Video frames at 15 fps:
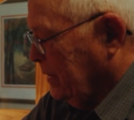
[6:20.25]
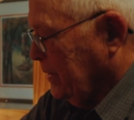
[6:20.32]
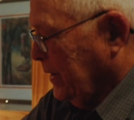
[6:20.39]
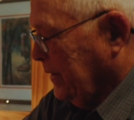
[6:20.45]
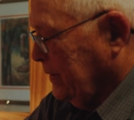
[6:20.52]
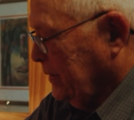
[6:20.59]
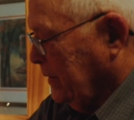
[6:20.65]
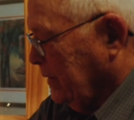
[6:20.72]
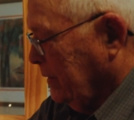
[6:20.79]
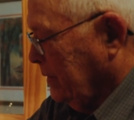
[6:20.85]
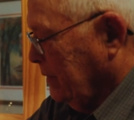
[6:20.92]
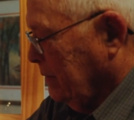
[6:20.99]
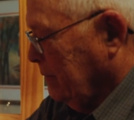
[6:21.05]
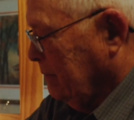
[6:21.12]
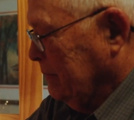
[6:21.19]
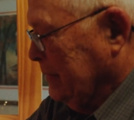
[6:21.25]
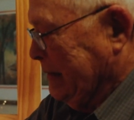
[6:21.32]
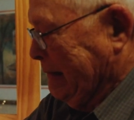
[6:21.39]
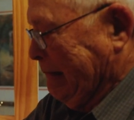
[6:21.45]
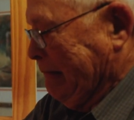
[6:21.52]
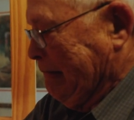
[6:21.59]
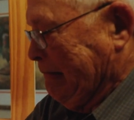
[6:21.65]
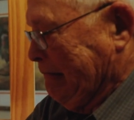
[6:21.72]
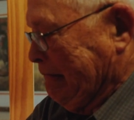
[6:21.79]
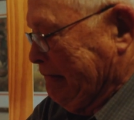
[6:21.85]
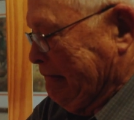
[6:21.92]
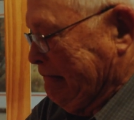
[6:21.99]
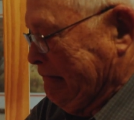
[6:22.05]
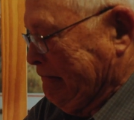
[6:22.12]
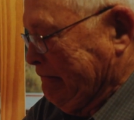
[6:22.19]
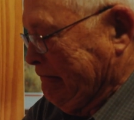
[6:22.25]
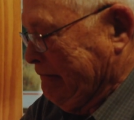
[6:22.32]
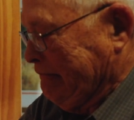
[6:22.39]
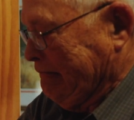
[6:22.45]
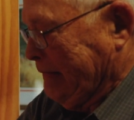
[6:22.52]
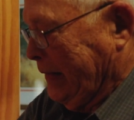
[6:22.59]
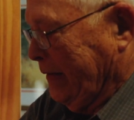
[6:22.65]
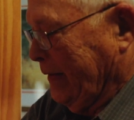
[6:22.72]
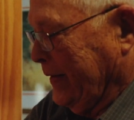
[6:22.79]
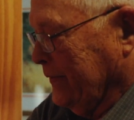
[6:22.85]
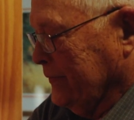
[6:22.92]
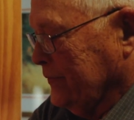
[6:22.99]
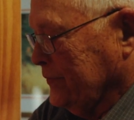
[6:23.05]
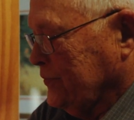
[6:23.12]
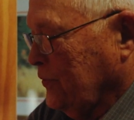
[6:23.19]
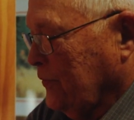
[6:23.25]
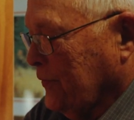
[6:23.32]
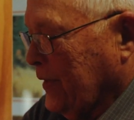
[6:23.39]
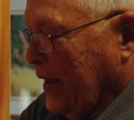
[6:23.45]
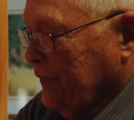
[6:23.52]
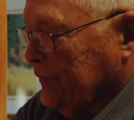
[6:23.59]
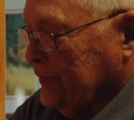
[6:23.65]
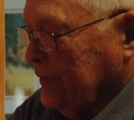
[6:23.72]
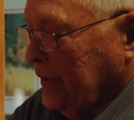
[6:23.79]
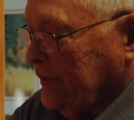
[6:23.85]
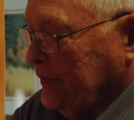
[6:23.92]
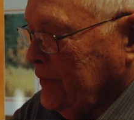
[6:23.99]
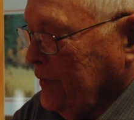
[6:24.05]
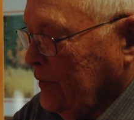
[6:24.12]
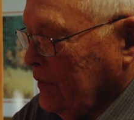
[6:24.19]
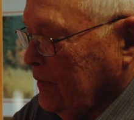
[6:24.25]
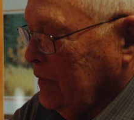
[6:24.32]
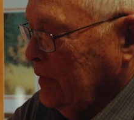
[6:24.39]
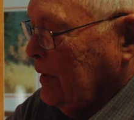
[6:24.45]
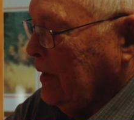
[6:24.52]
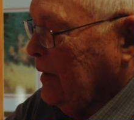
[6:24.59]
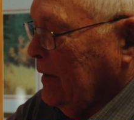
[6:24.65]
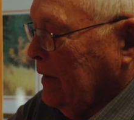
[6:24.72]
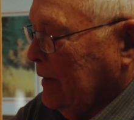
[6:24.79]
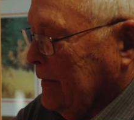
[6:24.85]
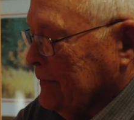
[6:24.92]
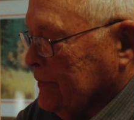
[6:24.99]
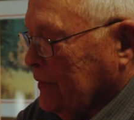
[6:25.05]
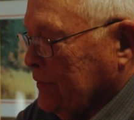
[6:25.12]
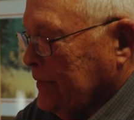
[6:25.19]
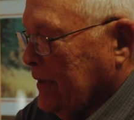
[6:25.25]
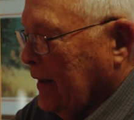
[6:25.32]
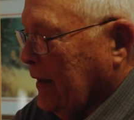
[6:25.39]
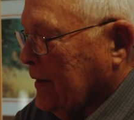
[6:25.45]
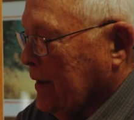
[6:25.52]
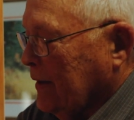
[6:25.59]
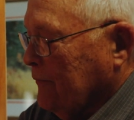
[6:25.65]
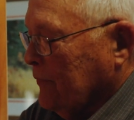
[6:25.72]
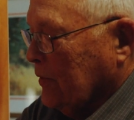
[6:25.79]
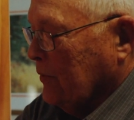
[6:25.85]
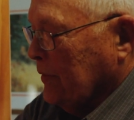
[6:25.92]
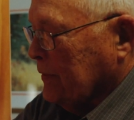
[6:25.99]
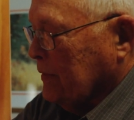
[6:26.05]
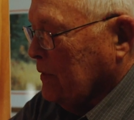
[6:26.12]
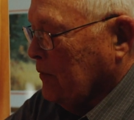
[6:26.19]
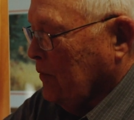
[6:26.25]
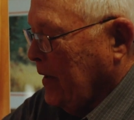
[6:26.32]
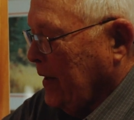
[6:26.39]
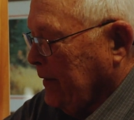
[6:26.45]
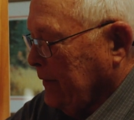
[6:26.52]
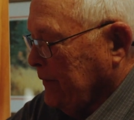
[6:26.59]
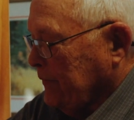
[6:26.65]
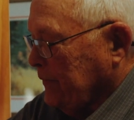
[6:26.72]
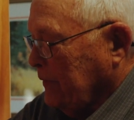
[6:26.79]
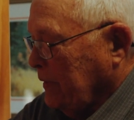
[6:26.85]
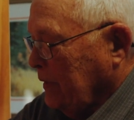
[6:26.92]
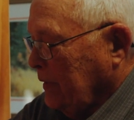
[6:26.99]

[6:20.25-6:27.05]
in 19, well, I guess it was 2002. I was lieutenant governor with Kiwanis.